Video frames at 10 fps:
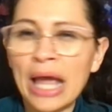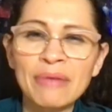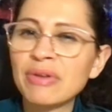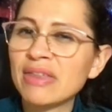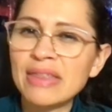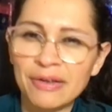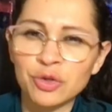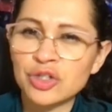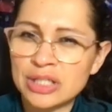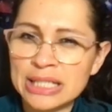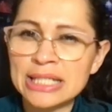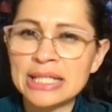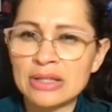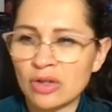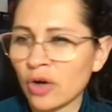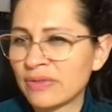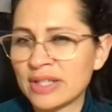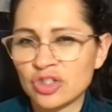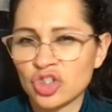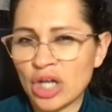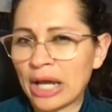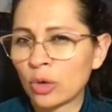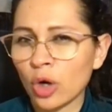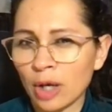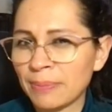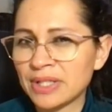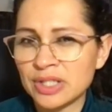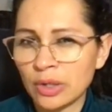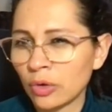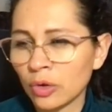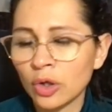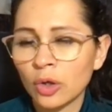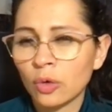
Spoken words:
everything that you're seeing on this channel up until